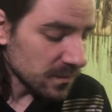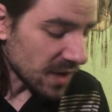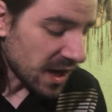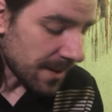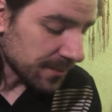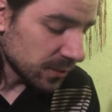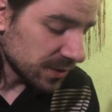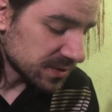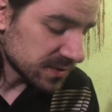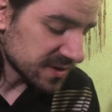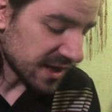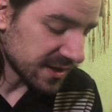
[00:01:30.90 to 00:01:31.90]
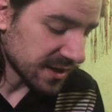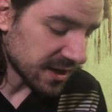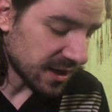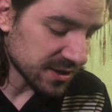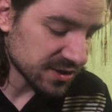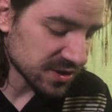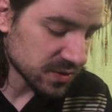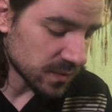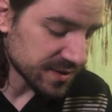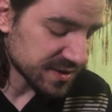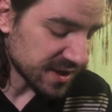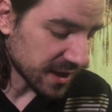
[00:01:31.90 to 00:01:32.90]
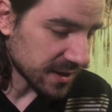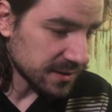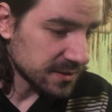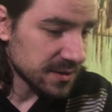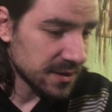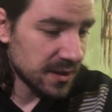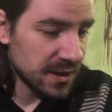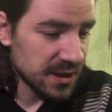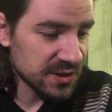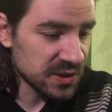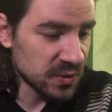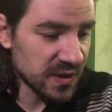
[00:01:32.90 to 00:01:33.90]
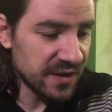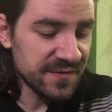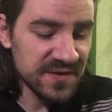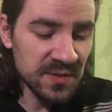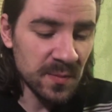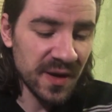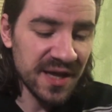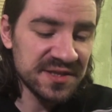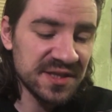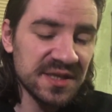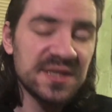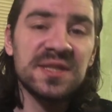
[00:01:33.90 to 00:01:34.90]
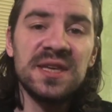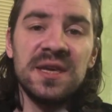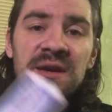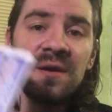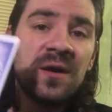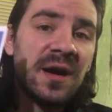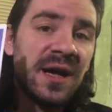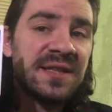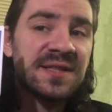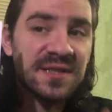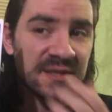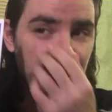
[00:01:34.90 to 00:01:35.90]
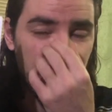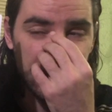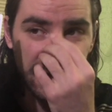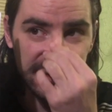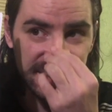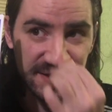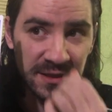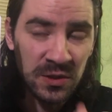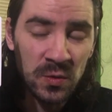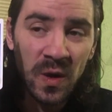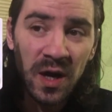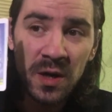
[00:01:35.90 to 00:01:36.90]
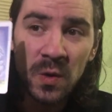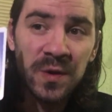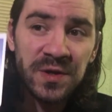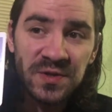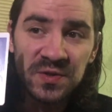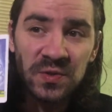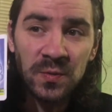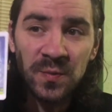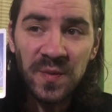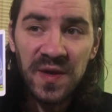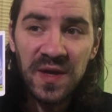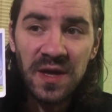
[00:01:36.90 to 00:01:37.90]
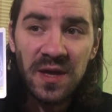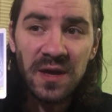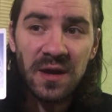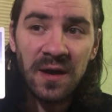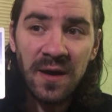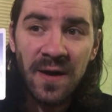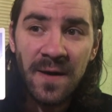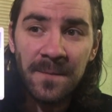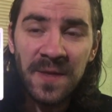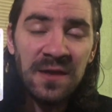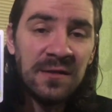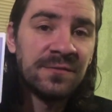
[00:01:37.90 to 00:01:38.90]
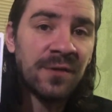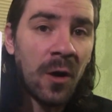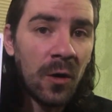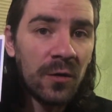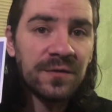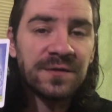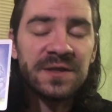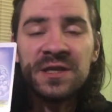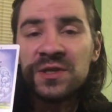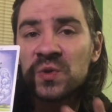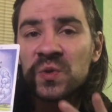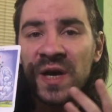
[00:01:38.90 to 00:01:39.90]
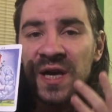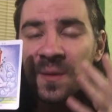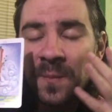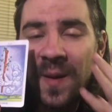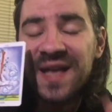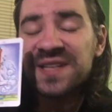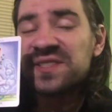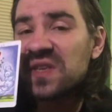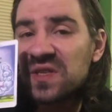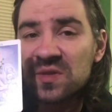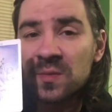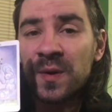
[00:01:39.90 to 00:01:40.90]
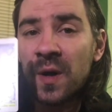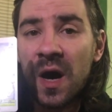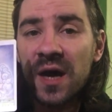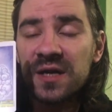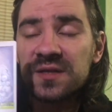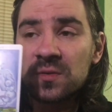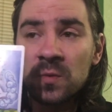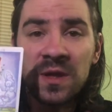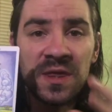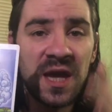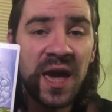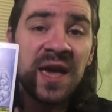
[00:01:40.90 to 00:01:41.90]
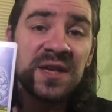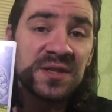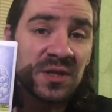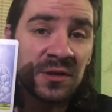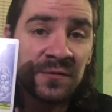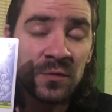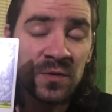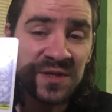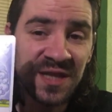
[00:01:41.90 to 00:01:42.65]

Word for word: I'm going to take the card just one second. So gifts and blessings here, it's uh, that you are going to be uh, involved into an amazing surprise with the Ace of Wands.